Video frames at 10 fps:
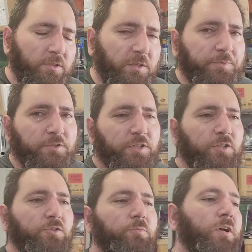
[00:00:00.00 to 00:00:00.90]
What's up,
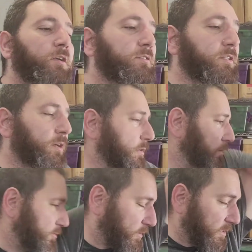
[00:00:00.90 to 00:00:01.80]
YouTube?
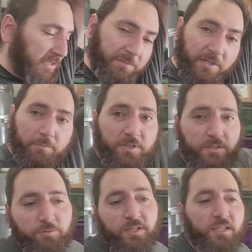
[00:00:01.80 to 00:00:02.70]
So, it's been a busy
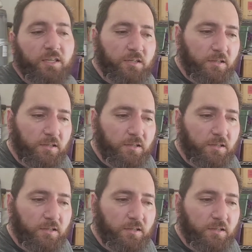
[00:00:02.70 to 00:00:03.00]
week.